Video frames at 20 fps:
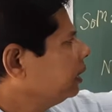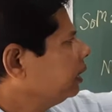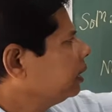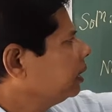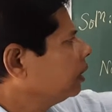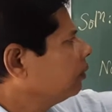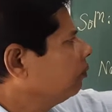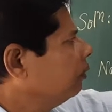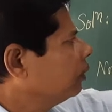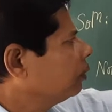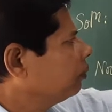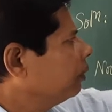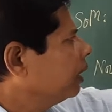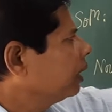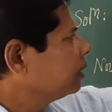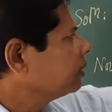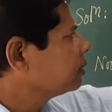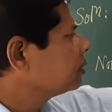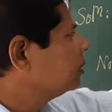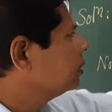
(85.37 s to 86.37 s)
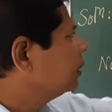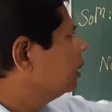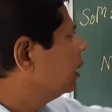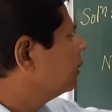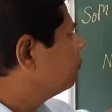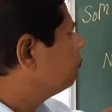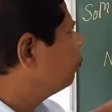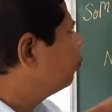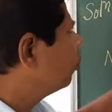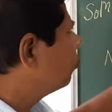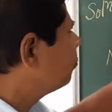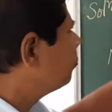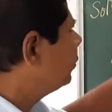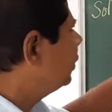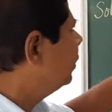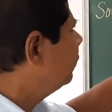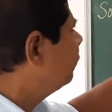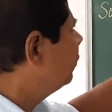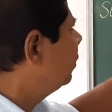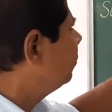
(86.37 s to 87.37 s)
it equal to x therefore,
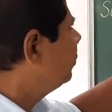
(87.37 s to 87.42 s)
P will